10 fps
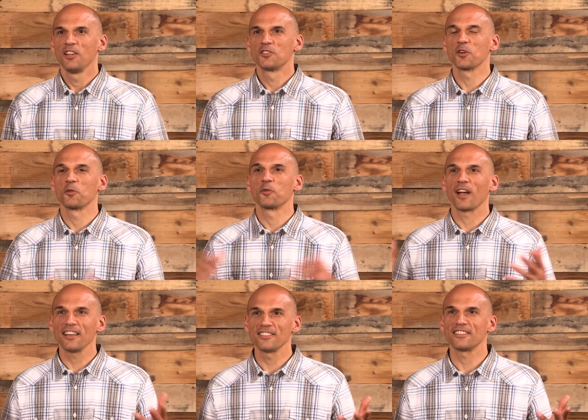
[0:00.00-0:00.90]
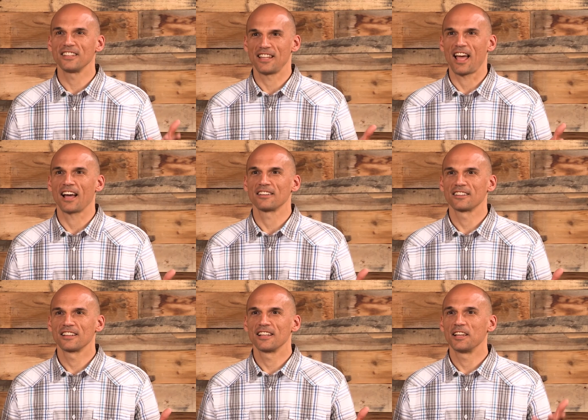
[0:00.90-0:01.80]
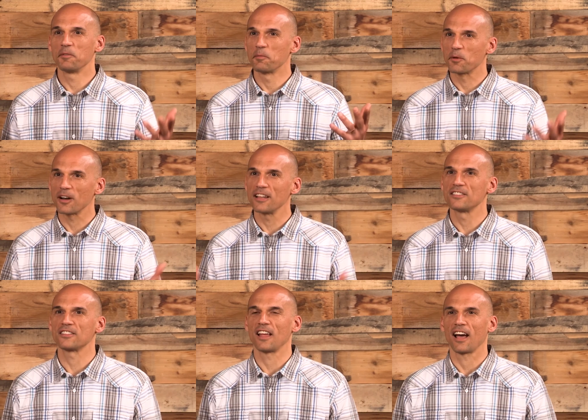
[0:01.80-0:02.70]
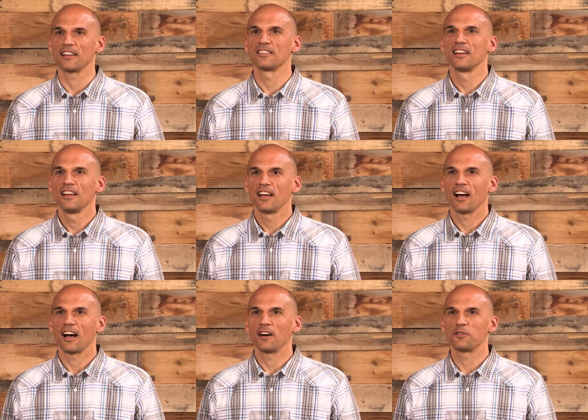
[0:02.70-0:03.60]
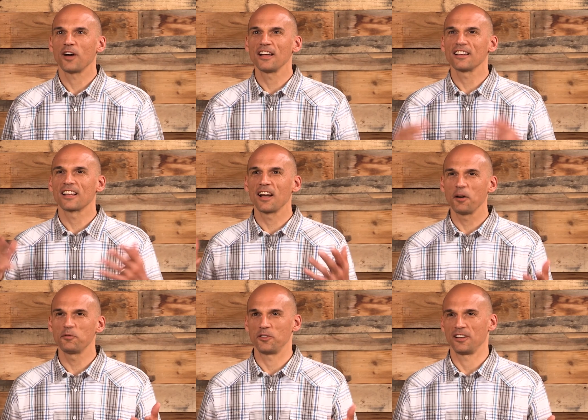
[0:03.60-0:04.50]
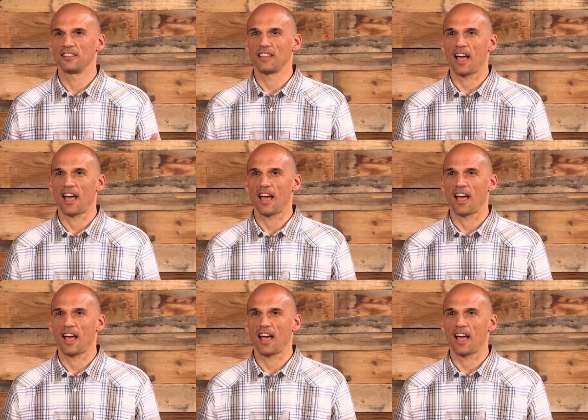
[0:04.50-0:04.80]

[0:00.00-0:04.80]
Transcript: So rest in that, embrace that, uh, find a comfort in